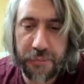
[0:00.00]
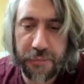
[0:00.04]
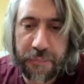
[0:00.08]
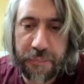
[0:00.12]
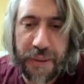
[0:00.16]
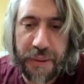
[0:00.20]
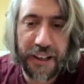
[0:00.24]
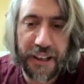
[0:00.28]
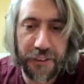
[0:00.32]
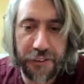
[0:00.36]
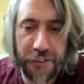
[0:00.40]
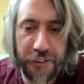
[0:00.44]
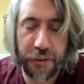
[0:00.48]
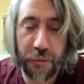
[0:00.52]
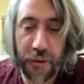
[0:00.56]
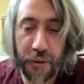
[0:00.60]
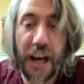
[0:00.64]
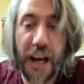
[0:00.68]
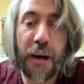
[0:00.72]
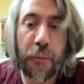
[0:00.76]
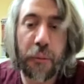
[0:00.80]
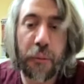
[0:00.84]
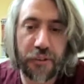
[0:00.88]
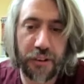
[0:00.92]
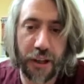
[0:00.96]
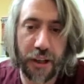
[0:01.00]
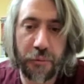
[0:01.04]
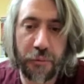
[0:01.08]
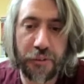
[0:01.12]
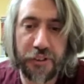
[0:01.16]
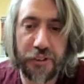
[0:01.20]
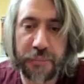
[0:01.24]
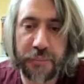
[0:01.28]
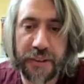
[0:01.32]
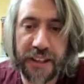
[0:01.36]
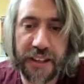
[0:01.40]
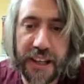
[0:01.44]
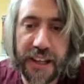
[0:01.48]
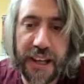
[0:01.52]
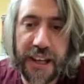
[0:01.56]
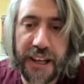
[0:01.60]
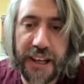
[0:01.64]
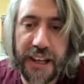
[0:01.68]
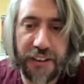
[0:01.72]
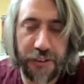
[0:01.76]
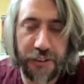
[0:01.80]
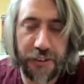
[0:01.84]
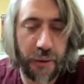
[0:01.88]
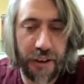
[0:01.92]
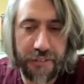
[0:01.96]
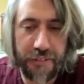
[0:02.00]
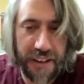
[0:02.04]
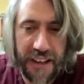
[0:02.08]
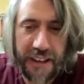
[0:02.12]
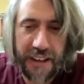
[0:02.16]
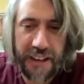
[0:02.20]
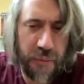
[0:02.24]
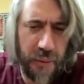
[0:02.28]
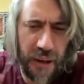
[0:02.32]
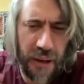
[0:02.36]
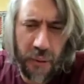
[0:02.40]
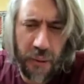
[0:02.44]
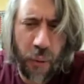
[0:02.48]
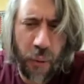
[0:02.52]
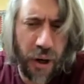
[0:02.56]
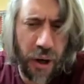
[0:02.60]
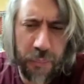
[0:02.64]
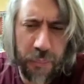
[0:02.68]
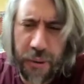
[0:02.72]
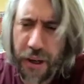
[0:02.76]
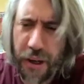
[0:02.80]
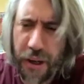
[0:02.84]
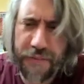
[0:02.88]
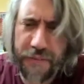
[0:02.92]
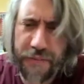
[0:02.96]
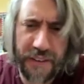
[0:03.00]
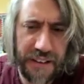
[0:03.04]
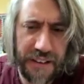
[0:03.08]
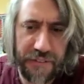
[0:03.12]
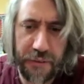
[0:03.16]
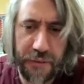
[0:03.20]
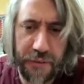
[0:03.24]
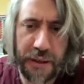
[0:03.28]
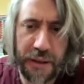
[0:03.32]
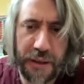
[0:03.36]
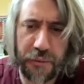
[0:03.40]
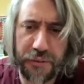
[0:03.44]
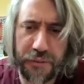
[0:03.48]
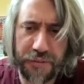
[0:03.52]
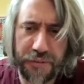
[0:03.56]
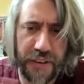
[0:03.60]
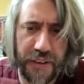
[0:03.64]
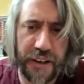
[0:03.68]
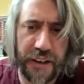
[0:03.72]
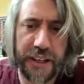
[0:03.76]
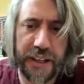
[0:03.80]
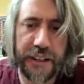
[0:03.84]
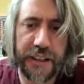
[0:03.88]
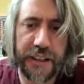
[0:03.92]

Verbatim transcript: I mean, back at school, I was lonesome and geeky, so I it, it worked perfectly for me. It was fine.